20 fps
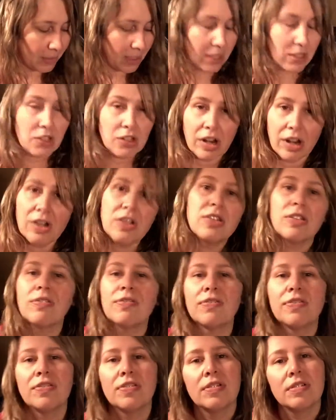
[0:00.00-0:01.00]
in charge
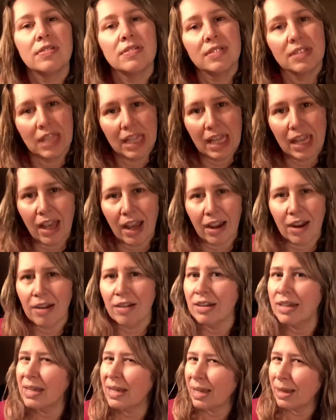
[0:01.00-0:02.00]
of the
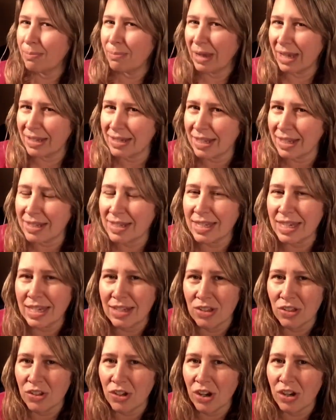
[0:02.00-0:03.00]
air, it makes sense that
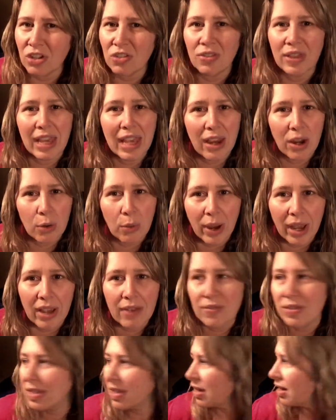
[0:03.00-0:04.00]
he's in charge of the
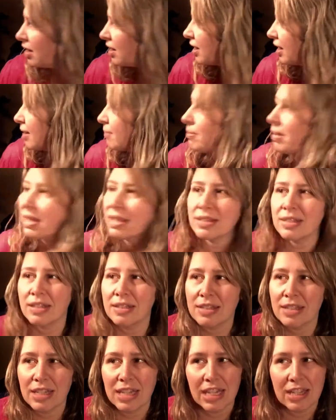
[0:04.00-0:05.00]
airwaves. It makes
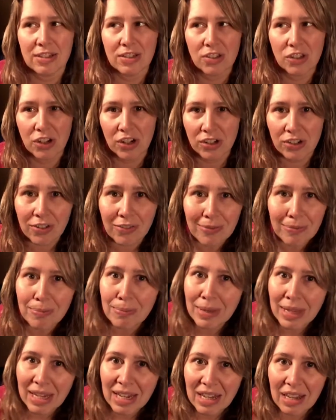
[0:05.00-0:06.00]
sense that he's in charge of
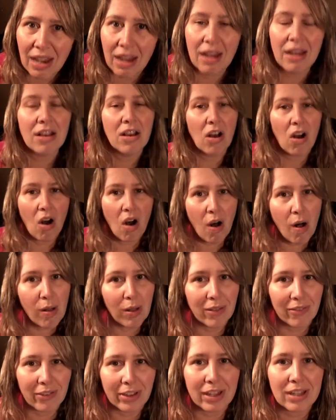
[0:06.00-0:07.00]
media,
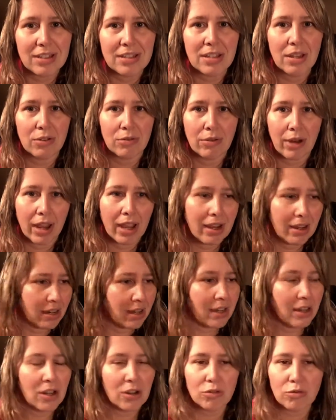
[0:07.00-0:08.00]
all of it, right?
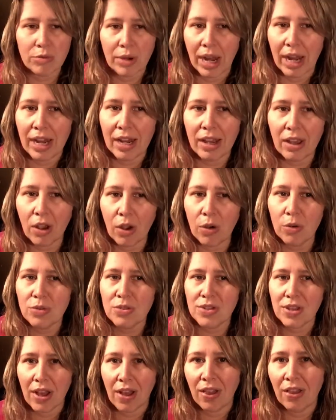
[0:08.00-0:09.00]
Radio,
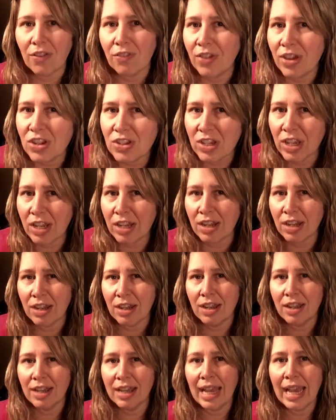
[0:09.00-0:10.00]
television,
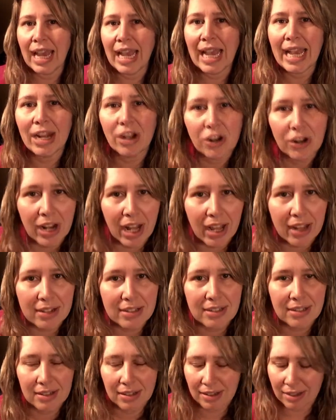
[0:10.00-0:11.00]

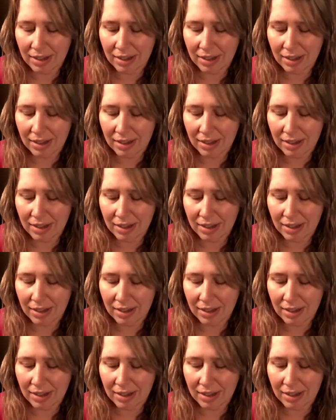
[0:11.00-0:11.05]
internet,